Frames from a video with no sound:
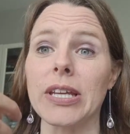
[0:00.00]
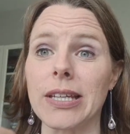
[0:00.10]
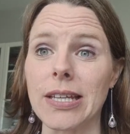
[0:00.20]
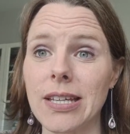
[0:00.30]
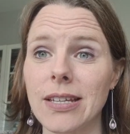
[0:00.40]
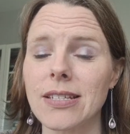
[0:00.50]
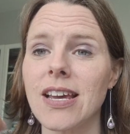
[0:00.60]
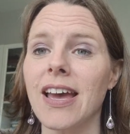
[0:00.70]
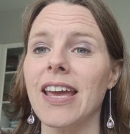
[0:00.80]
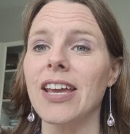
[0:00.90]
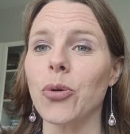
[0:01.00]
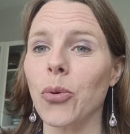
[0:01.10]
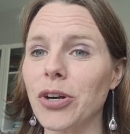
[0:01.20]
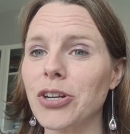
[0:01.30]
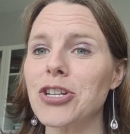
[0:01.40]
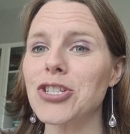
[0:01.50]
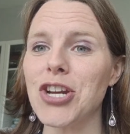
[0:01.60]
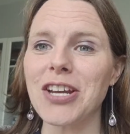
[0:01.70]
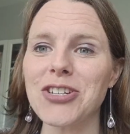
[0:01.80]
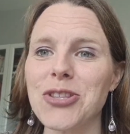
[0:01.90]
need, in order to
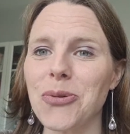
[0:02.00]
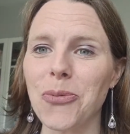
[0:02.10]
change the